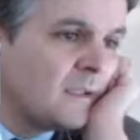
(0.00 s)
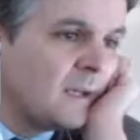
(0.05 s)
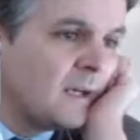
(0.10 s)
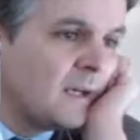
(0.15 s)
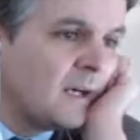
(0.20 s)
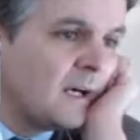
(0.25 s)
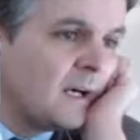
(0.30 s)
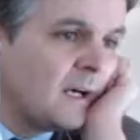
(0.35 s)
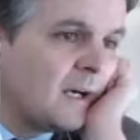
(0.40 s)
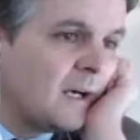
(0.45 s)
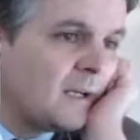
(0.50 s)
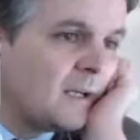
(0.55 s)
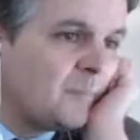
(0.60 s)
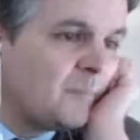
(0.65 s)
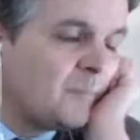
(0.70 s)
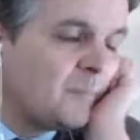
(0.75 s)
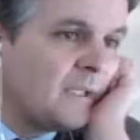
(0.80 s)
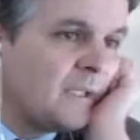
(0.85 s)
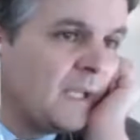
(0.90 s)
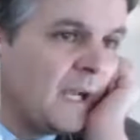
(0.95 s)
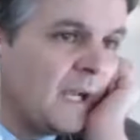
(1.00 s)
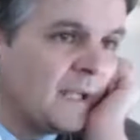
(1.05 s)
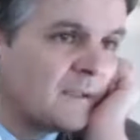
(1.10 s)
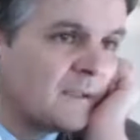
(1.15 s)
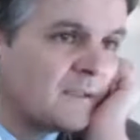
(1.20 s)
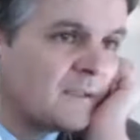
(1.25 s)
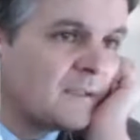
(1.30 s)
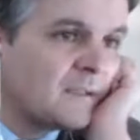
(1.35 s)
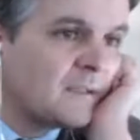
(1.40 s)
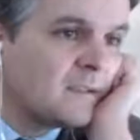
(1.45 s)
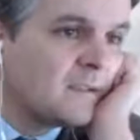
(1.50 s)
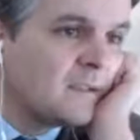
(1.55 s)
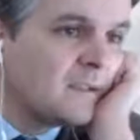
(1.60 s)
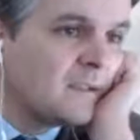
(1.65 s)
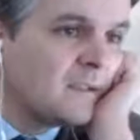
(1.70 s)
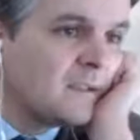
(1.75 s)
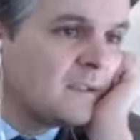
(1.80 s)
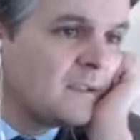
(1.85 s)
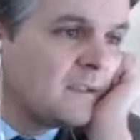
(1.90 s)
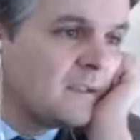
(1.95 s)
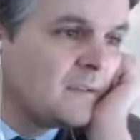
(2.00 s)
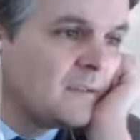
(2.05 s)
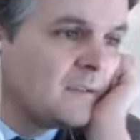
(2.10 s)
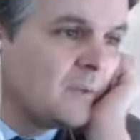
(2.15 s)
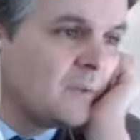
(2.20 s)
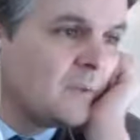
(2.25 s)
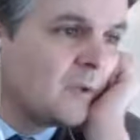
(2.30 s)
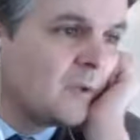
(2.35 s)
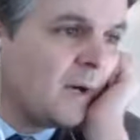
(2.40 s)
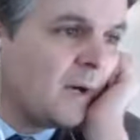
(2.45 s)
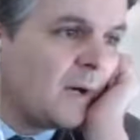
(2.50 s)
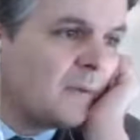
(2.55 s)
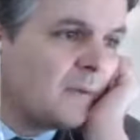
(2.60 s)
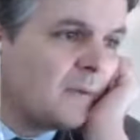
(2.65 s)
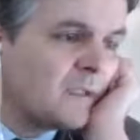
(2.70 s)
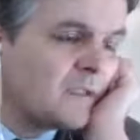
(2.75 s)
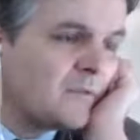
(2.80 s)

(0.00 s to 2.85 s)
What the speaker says: are P hat. The requirements